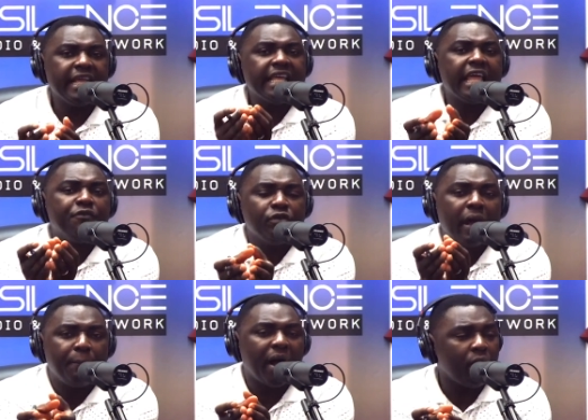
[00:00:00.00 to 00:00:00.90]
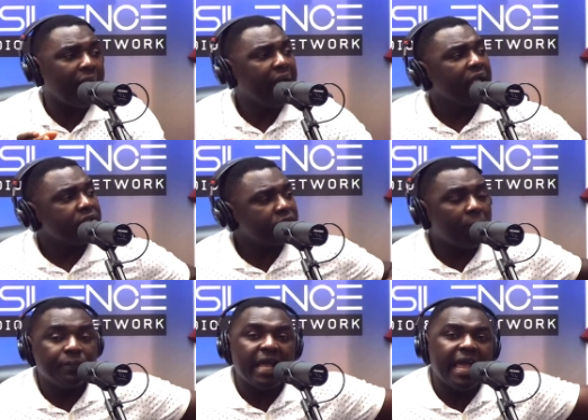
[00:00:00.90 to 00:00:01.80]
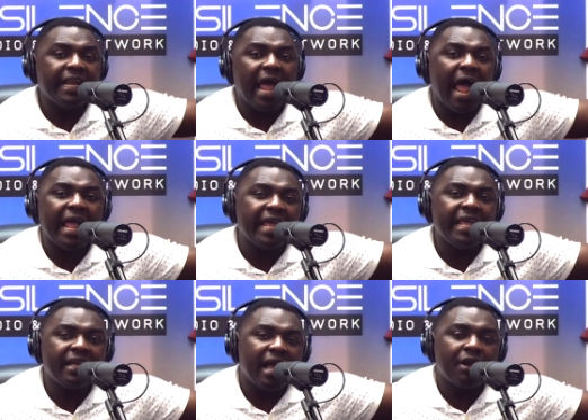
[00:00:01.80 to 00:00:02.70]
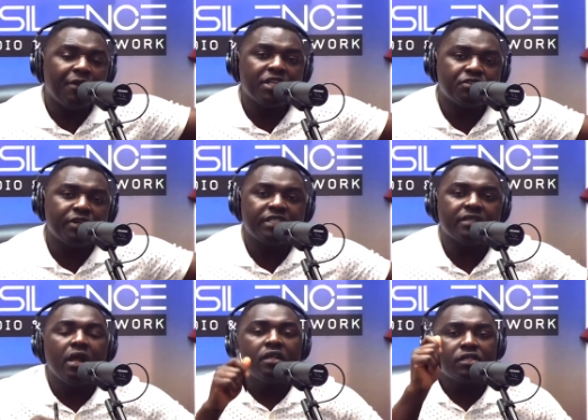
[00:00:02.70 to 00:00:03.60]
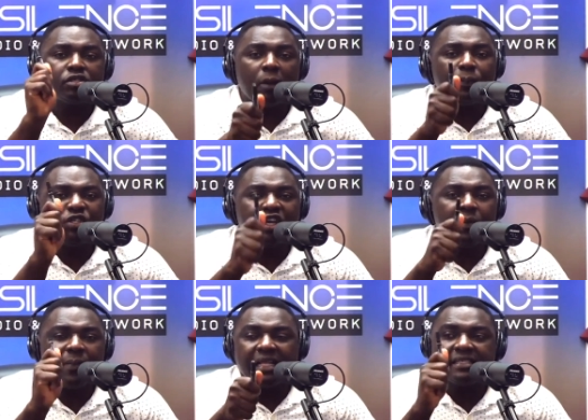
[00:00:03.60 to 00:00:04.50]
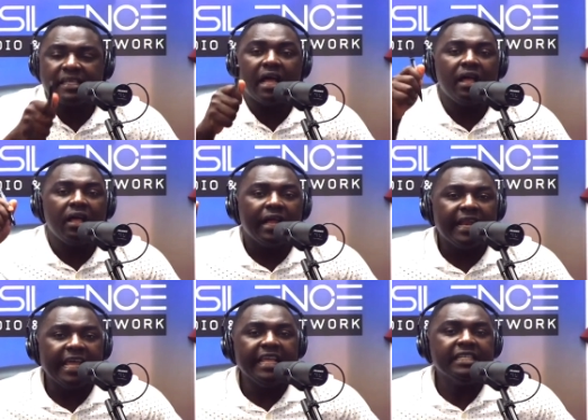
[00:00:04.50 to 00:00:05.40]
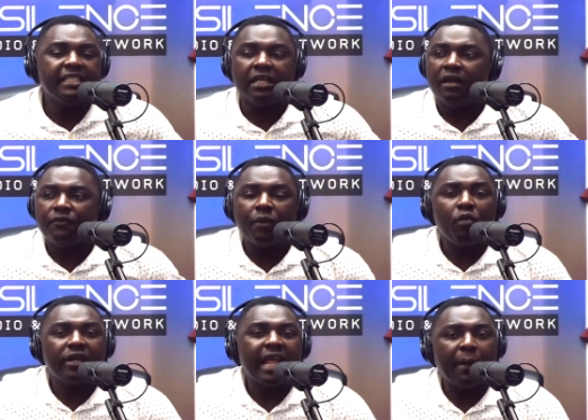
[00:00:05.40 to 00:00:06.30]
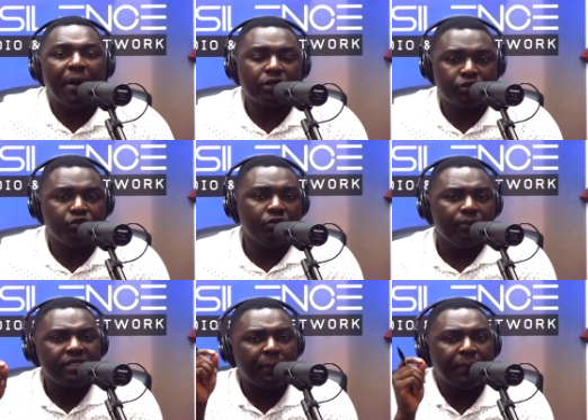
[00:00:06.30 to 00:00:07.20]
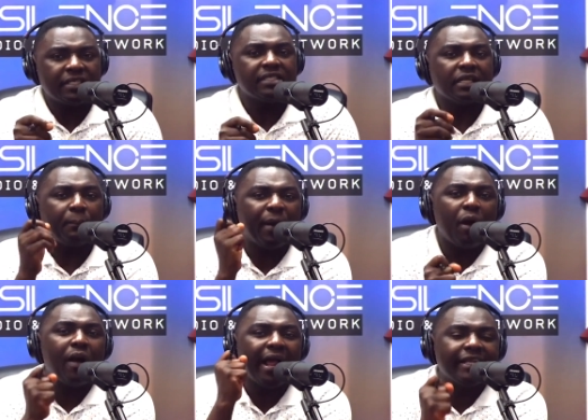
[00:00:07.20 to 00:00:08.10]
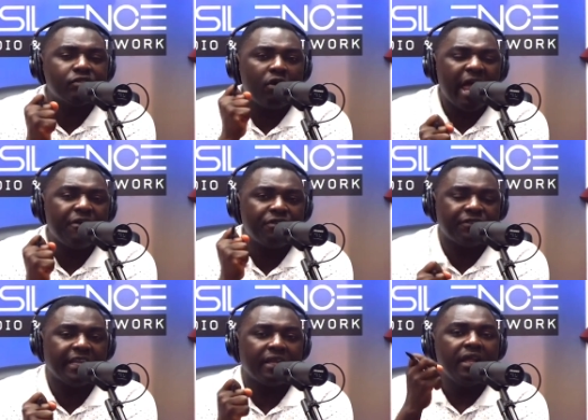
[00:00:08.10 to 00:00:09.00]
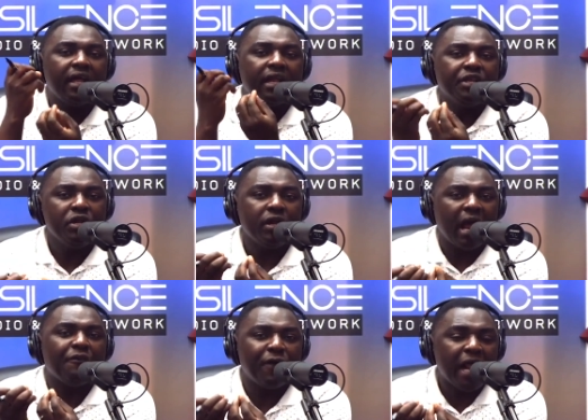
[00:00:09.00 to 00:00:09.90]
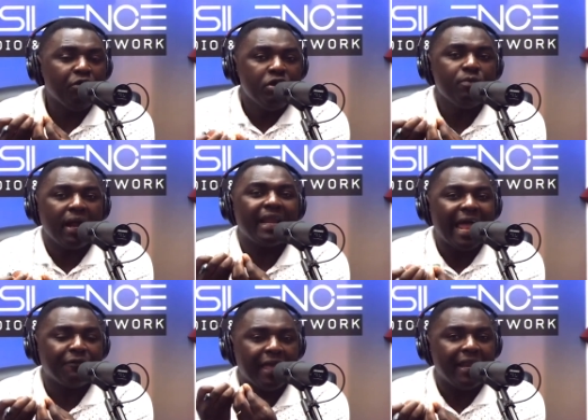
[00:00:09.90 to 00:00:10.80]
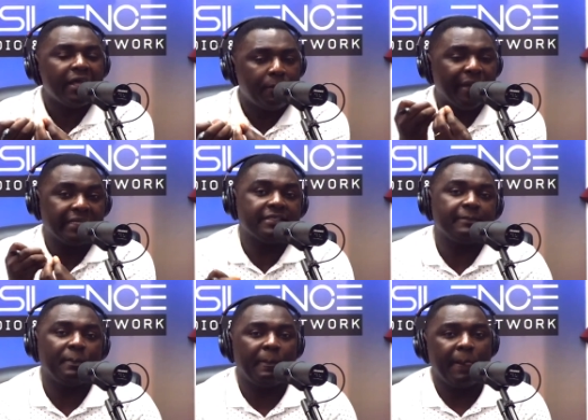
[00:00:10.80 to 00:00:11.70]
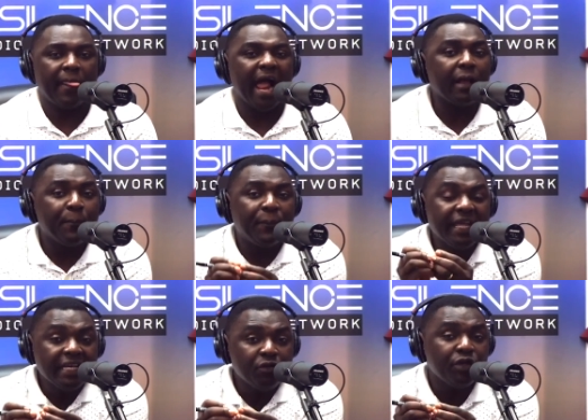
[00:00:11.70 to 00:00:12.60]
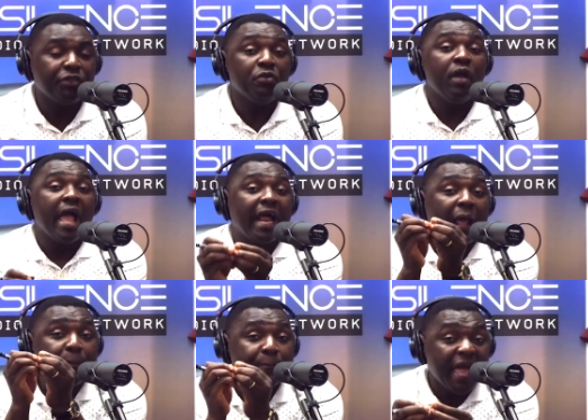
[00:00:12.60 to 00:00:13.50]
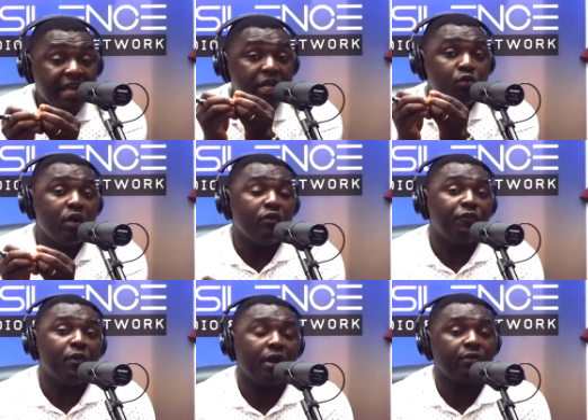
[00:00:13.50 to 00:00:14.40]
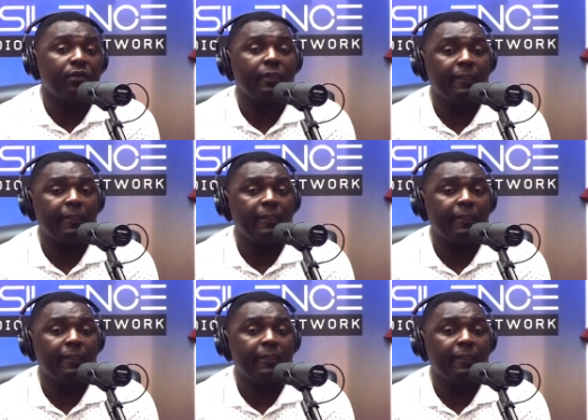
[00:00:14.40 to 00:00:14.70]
They gave you that power. Stop the NIA card registration. Stop Jean Mensa and the EC from what they're about to do. Mr. President, power is not everything. You value human life a little bit. I am pleading with you and I'm begging you, Akufo-Addo.